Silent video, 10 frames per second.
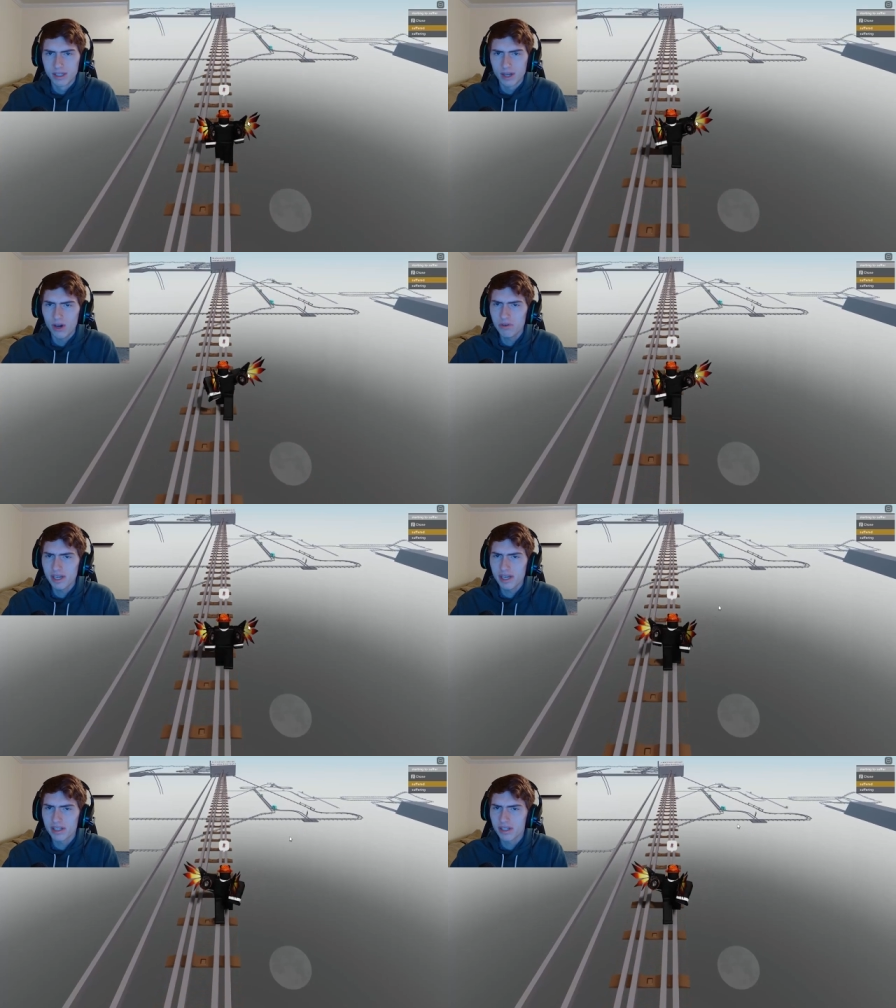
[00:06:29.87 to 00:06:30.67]
oh
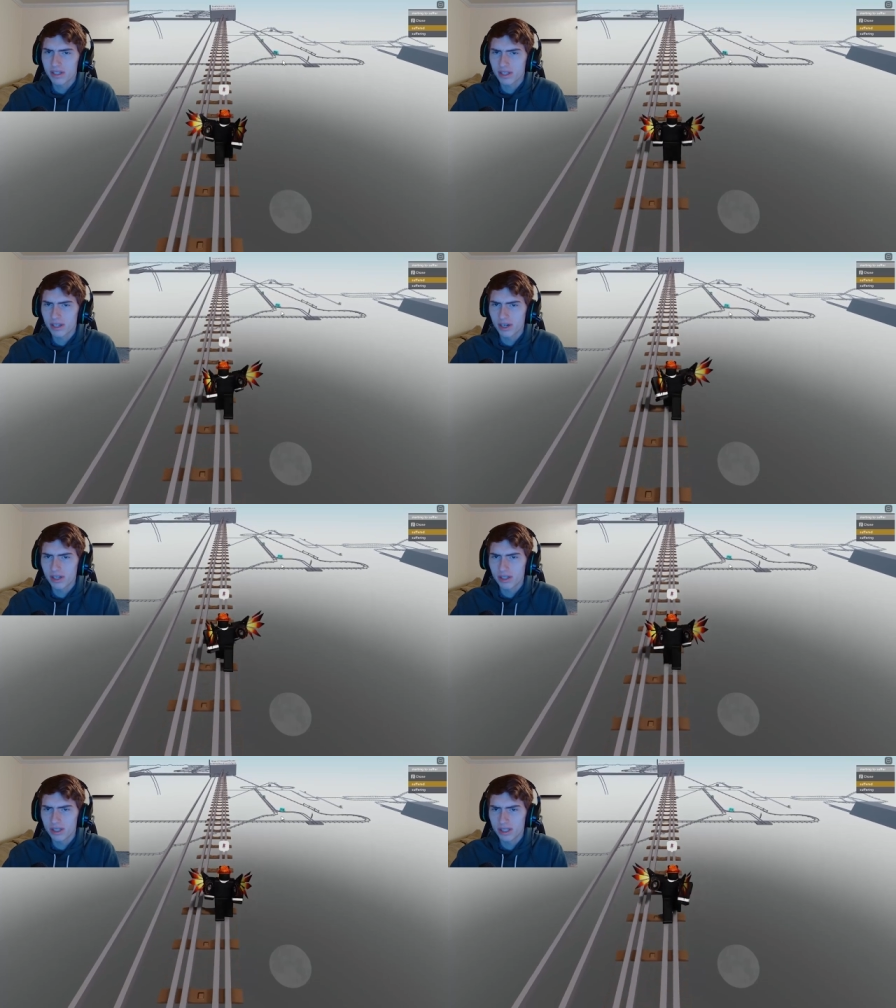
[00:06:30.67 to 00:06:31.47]
yeah, the the
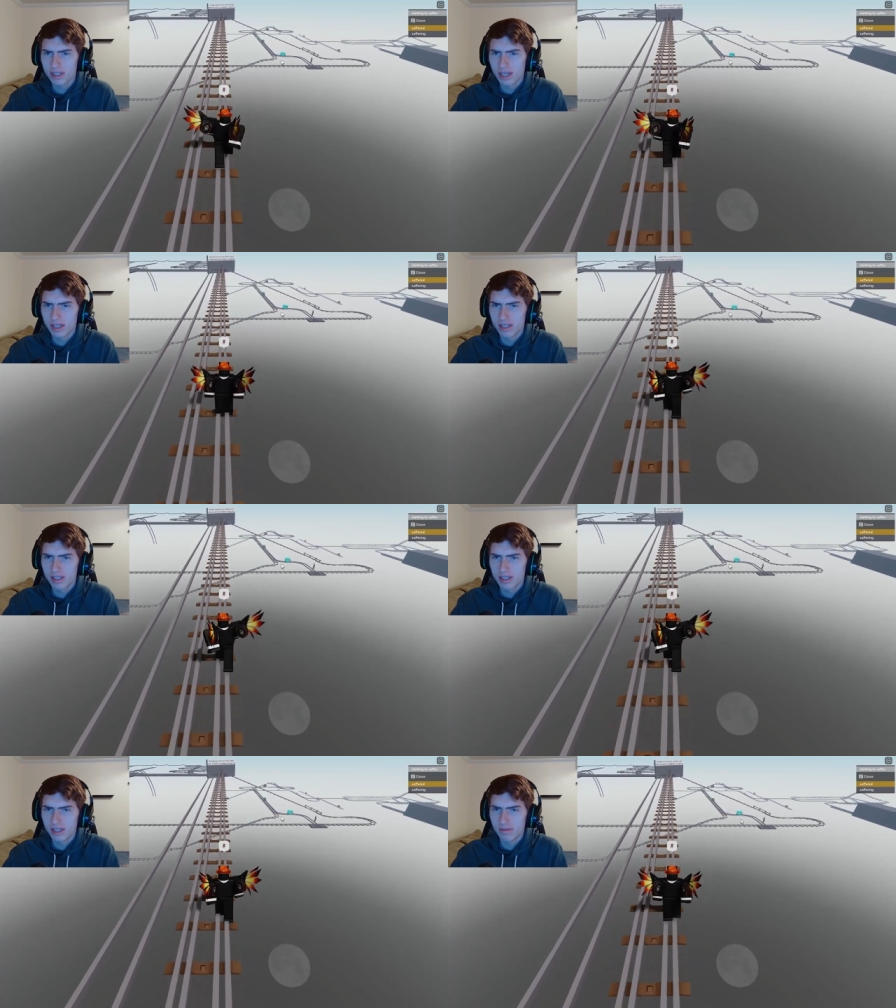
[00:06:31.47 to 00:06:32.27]
cars just tend
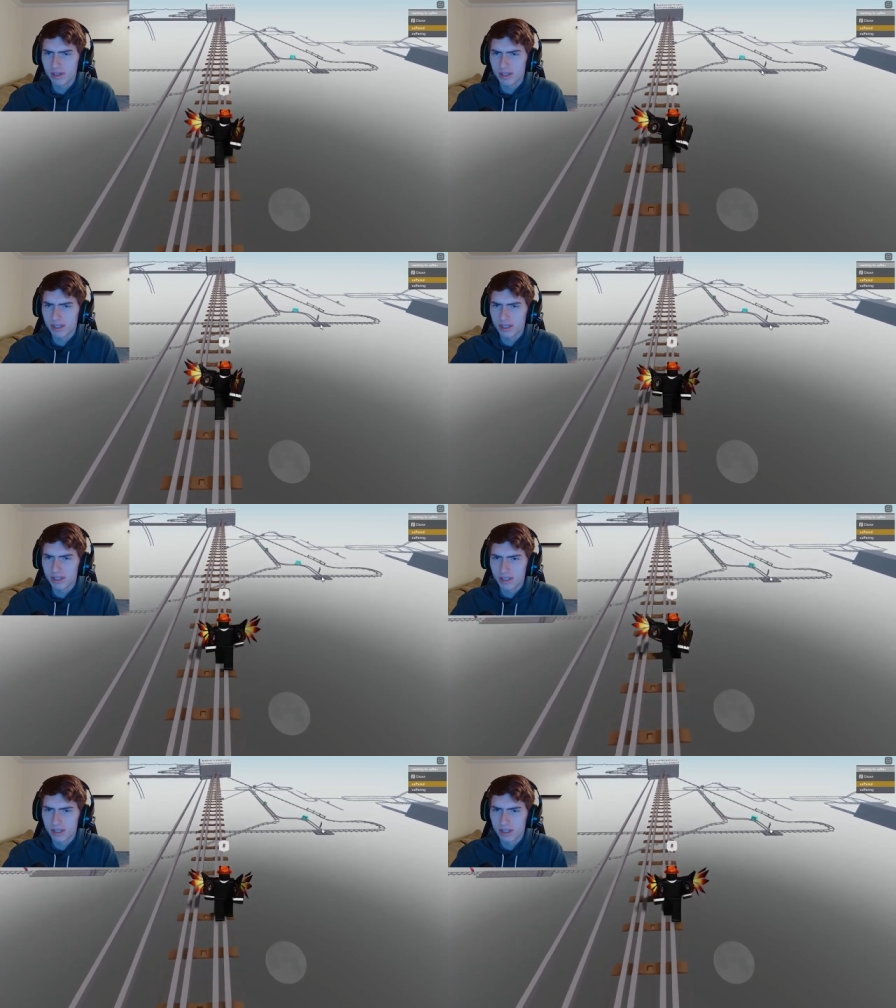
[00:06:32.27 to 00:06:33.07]
seem to just
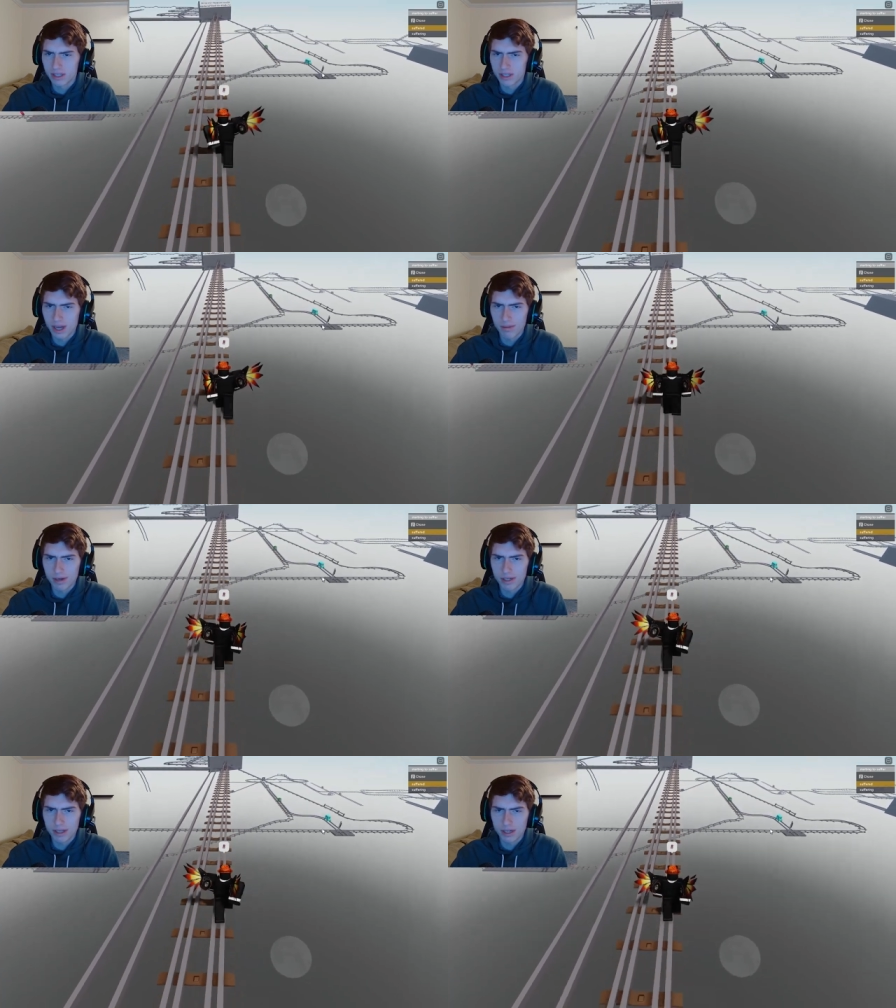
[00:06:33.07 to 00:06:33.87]
stop
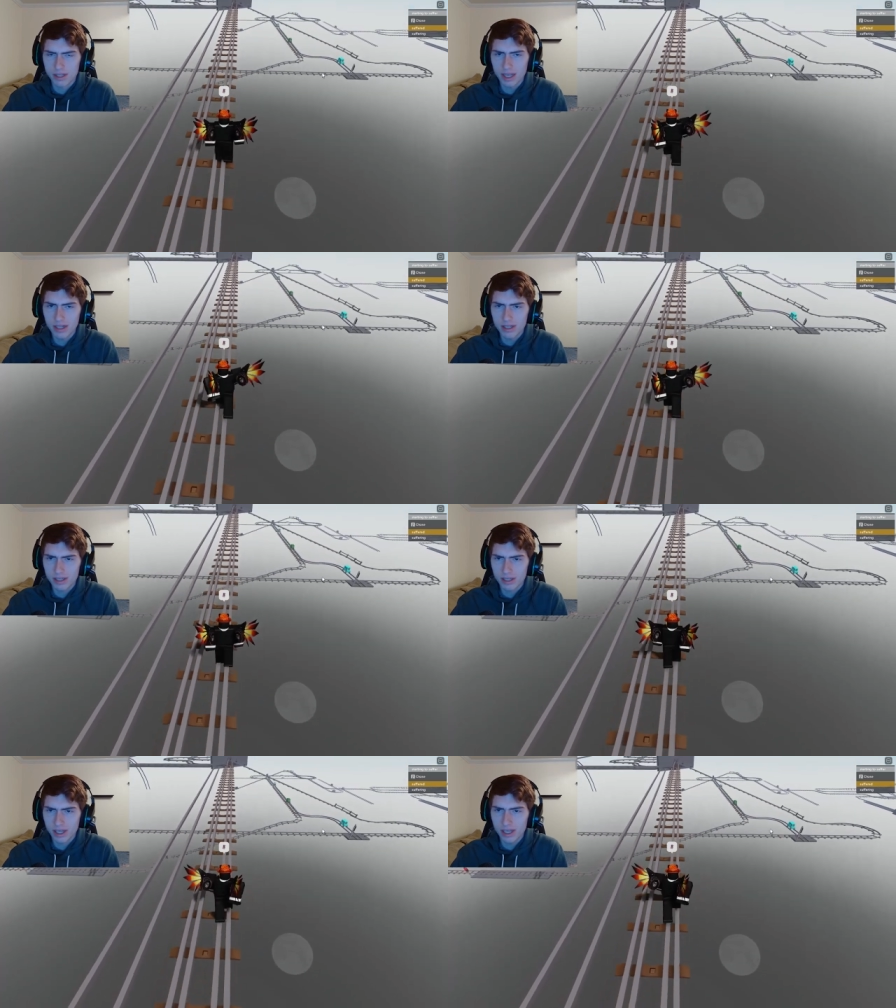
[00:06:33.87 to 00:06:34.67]
right there. Is that
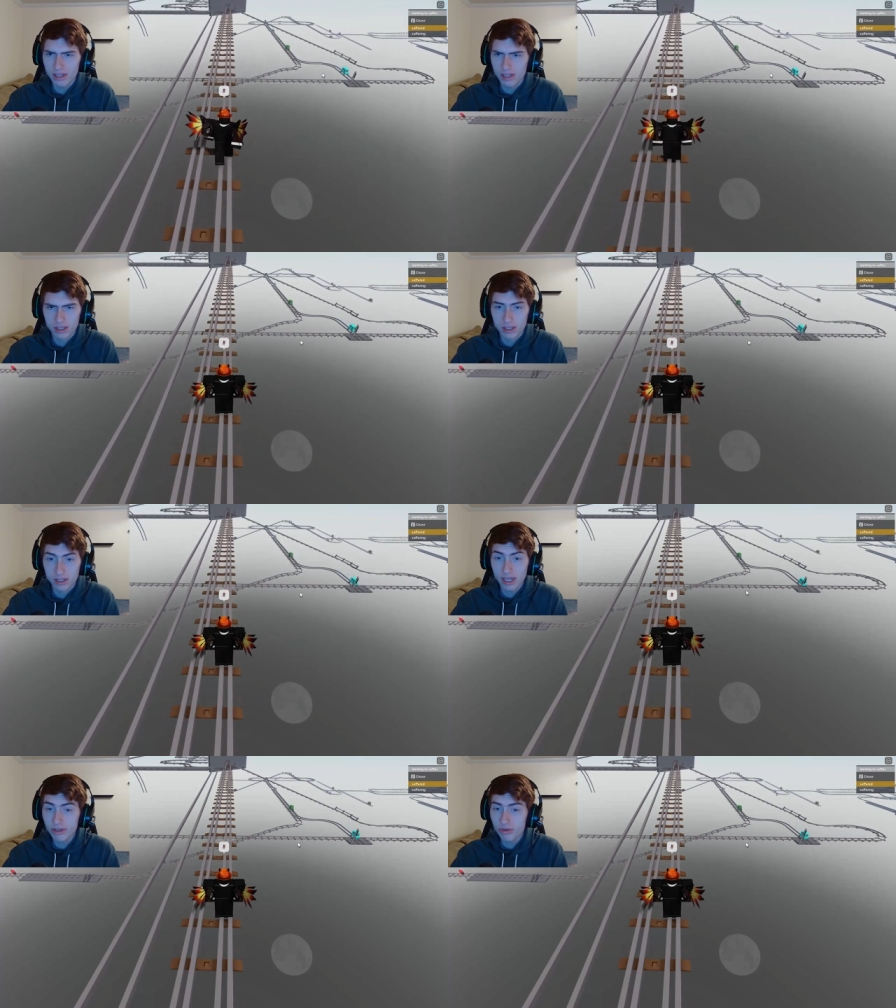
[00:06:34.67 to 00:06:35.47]
is that
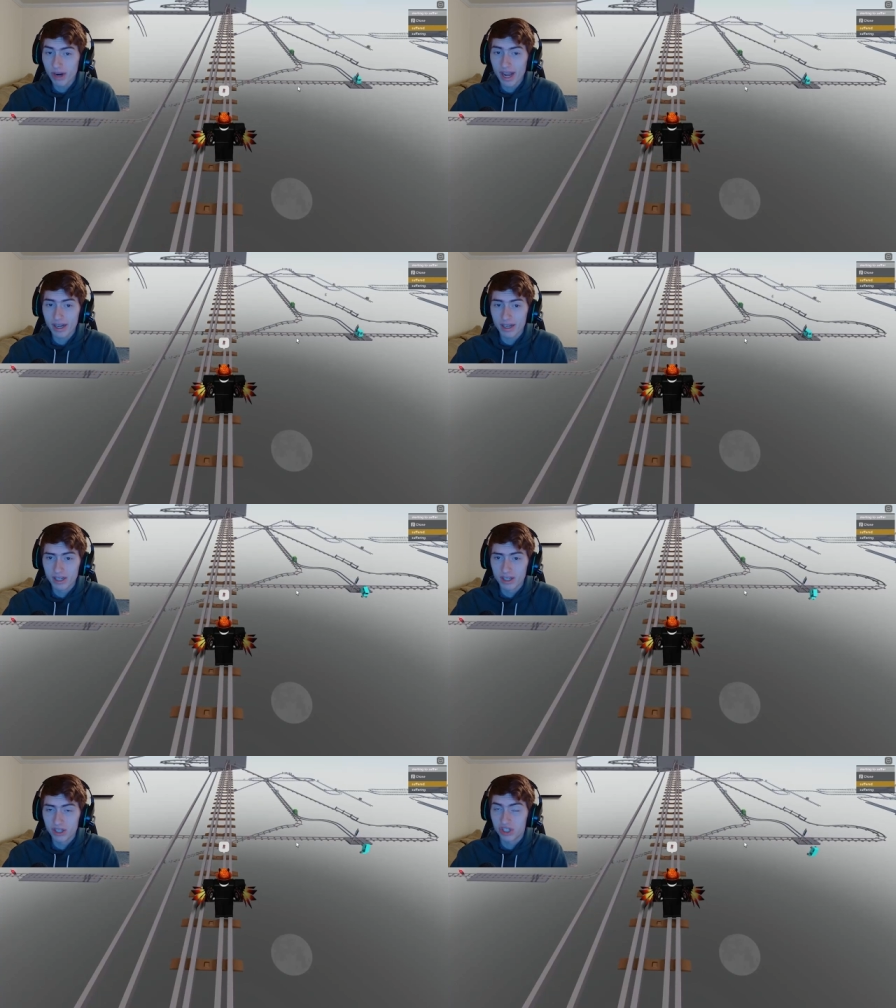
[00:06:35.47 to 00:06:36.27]
is that track
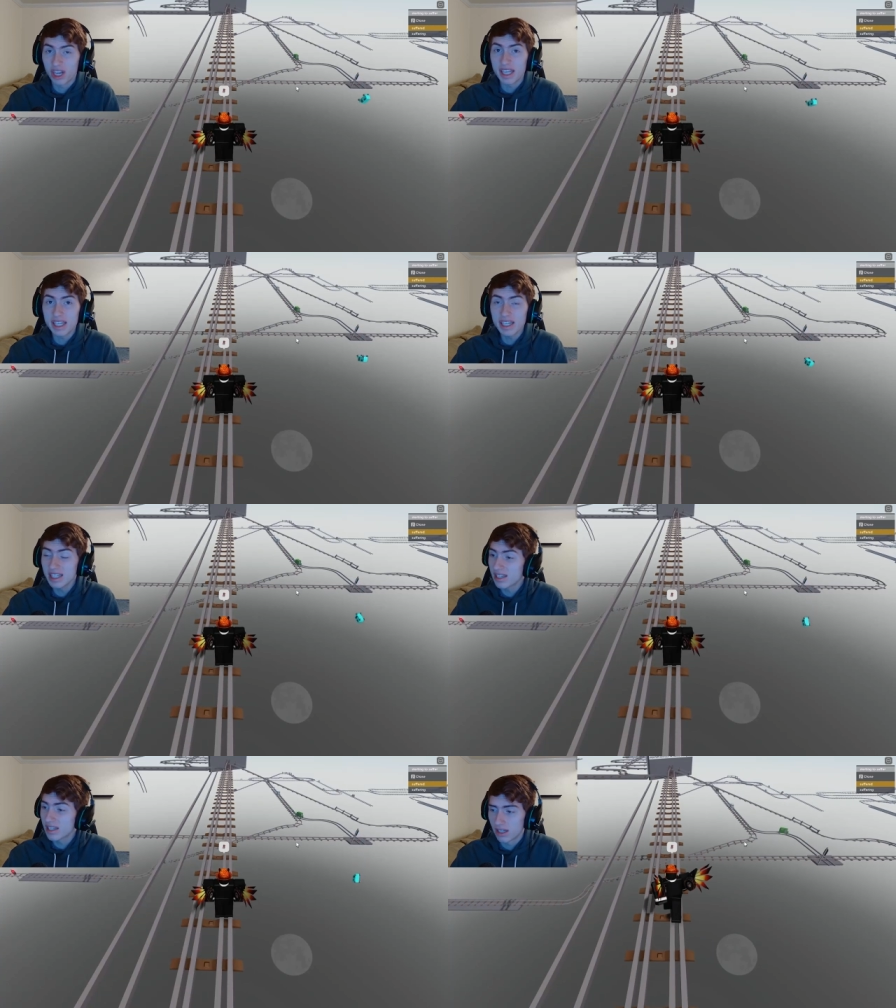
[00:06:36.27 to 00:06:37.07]

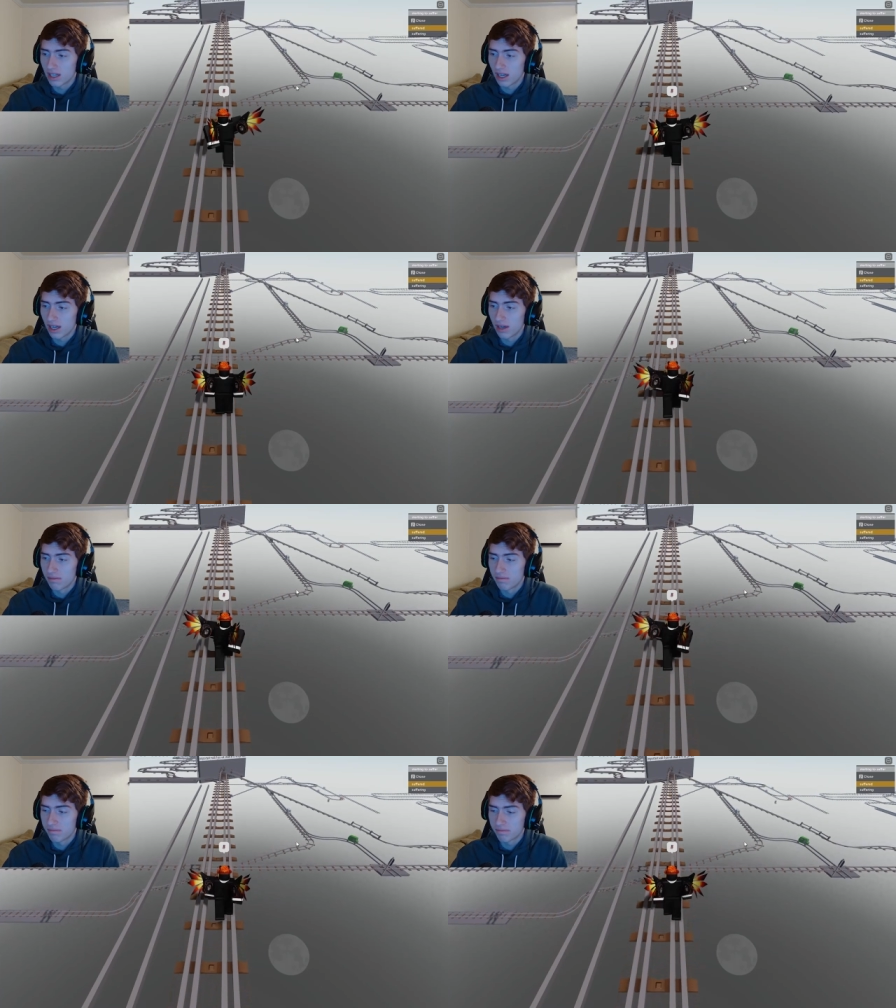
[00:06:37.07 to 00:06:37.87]
shaking?
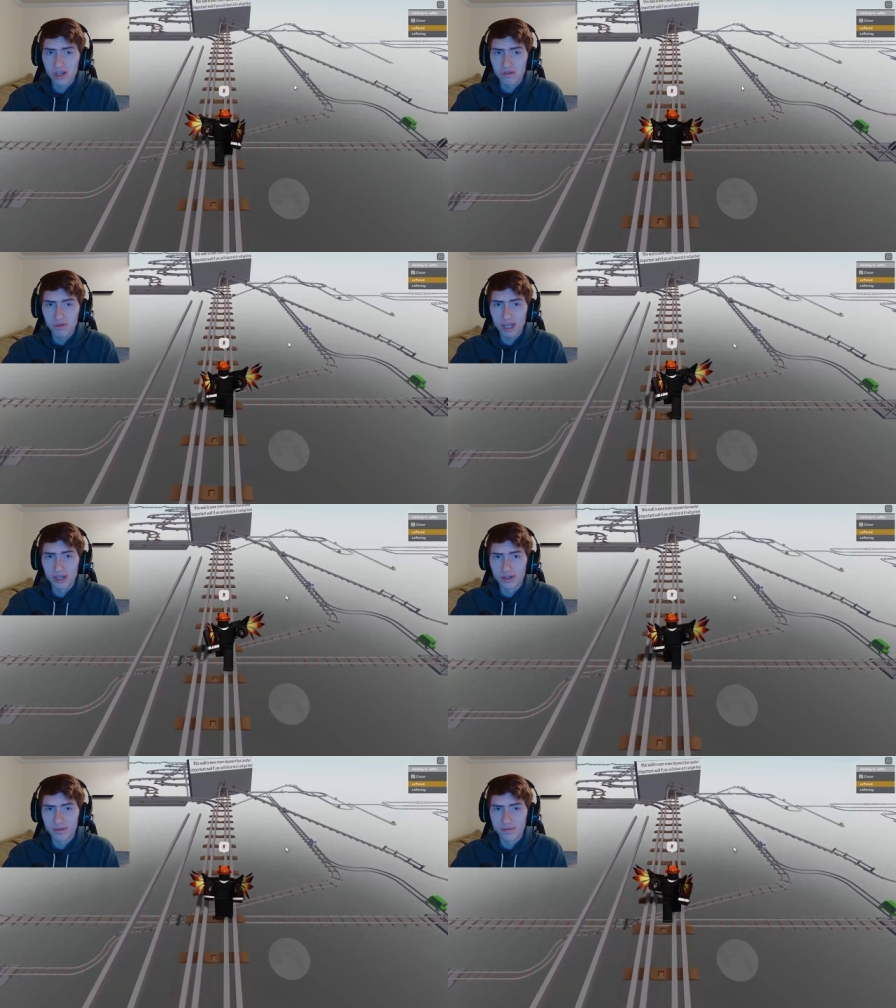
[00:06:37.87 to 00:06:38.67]
Um,
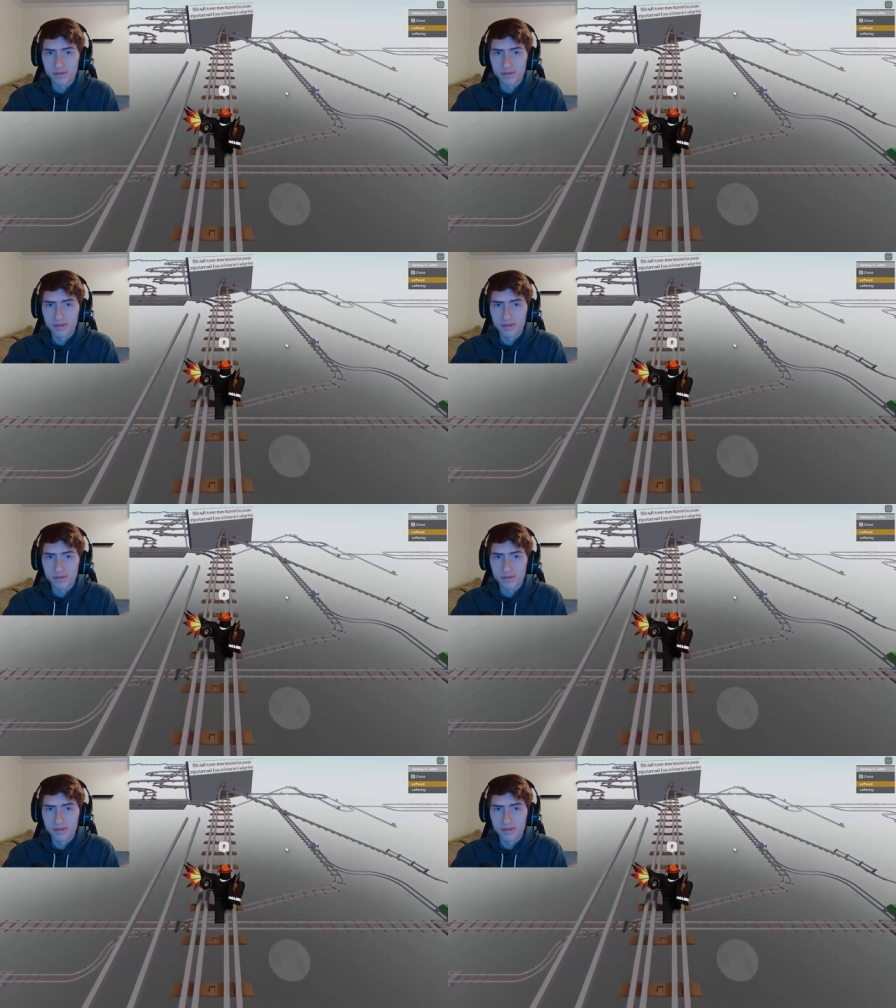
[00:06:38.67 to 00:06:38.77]
well,